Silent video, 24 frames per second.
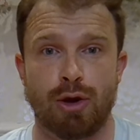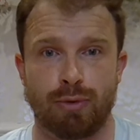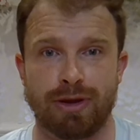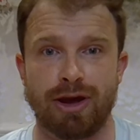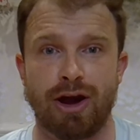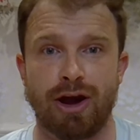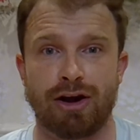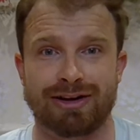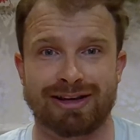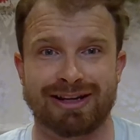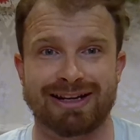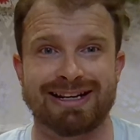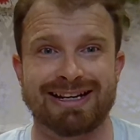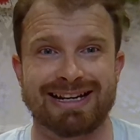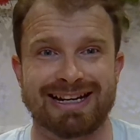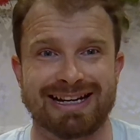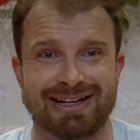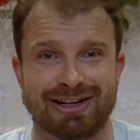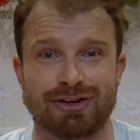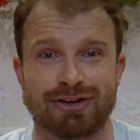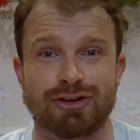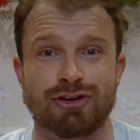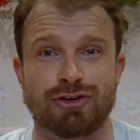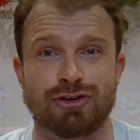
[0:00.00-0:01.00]
We are going to
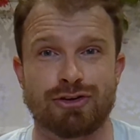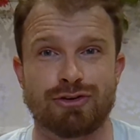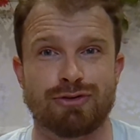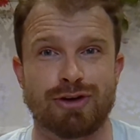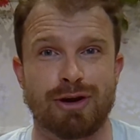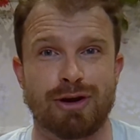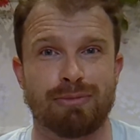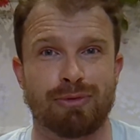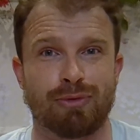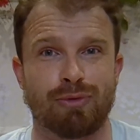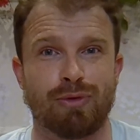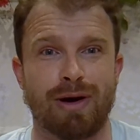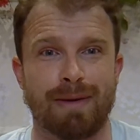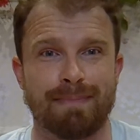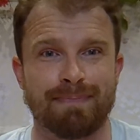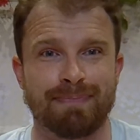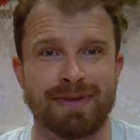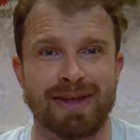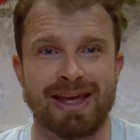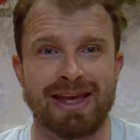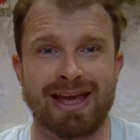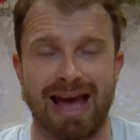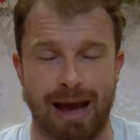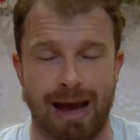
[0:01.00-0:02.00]
need a new number one,
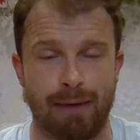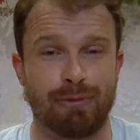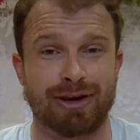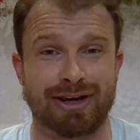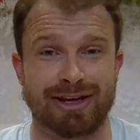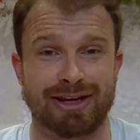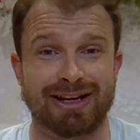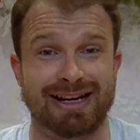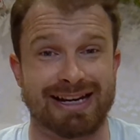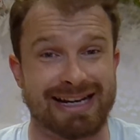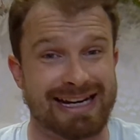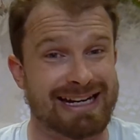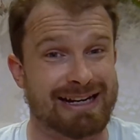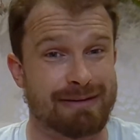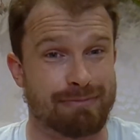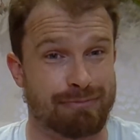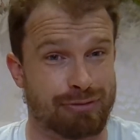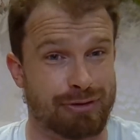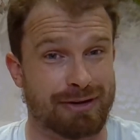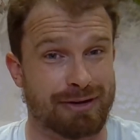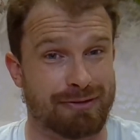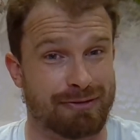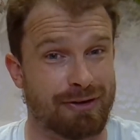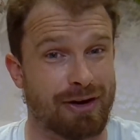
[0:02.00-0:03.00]
and we're going to need him
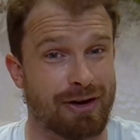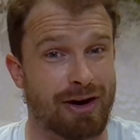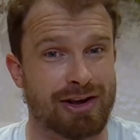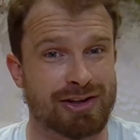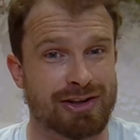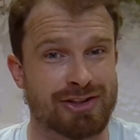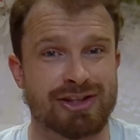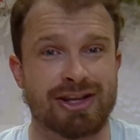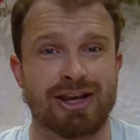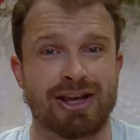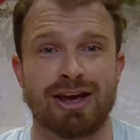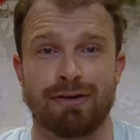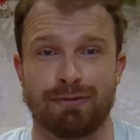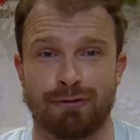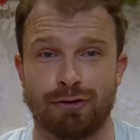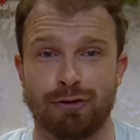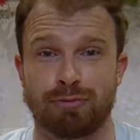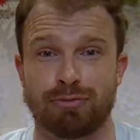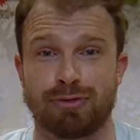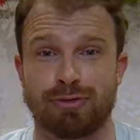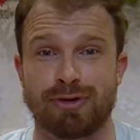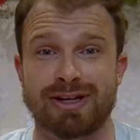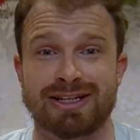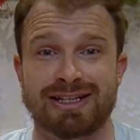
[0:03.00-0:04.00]
pretty fast
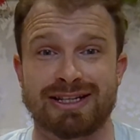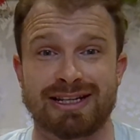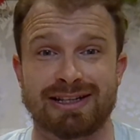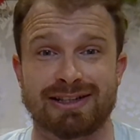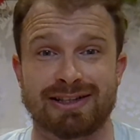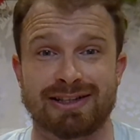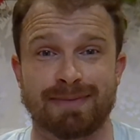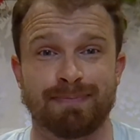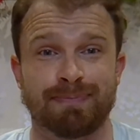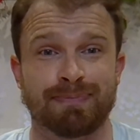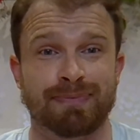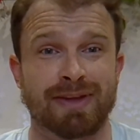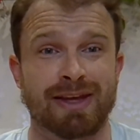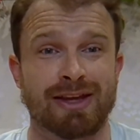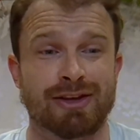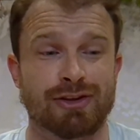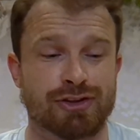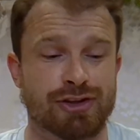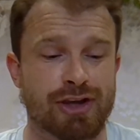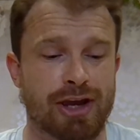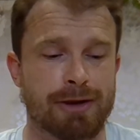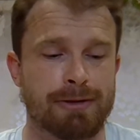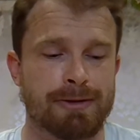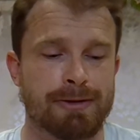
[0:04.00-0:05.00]
for pre-season.
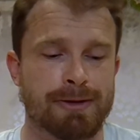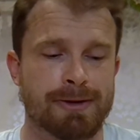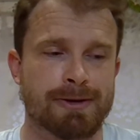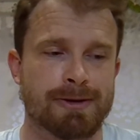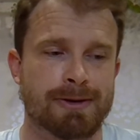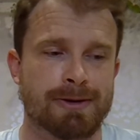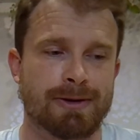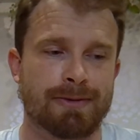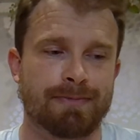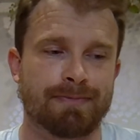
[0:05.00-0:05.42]
So